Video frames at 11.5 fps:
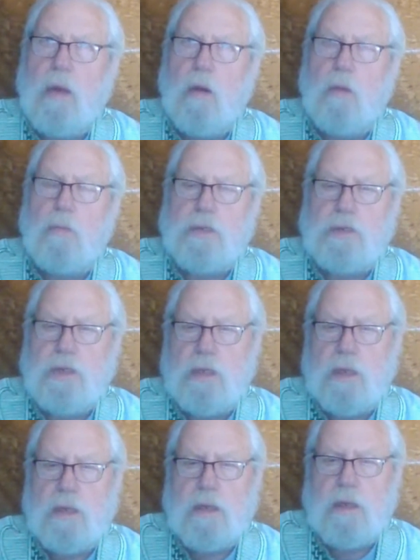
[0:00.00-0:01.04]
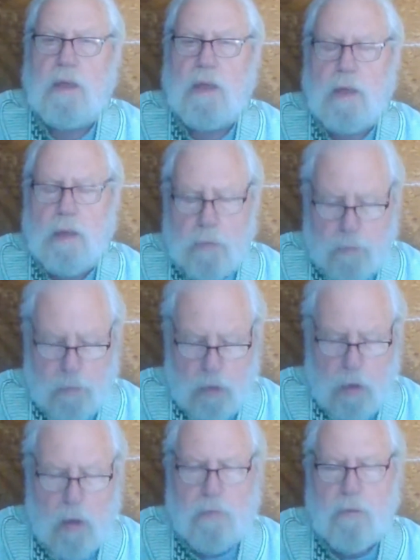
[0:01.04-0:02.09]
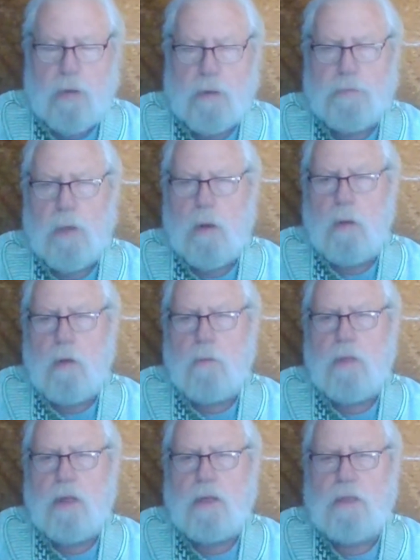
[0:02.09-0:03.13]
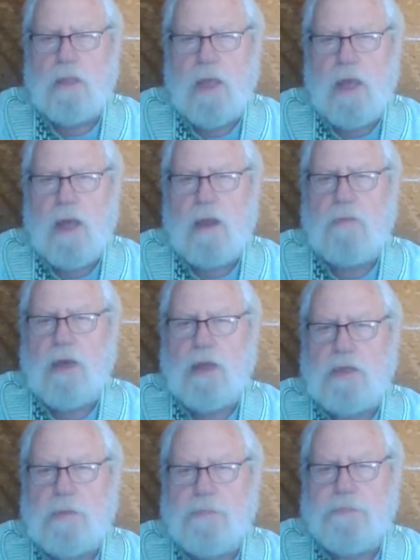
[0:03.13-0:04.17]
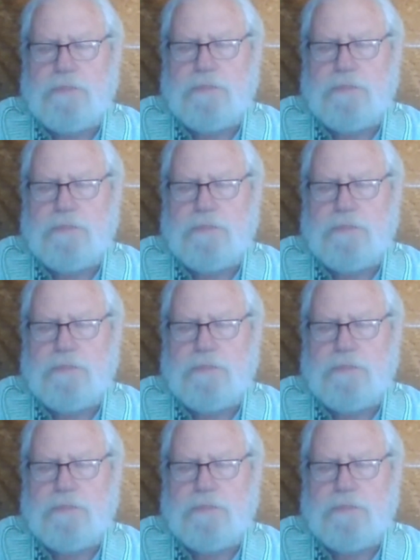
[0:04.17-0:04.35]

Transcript: opens the offering, or opening the elevation.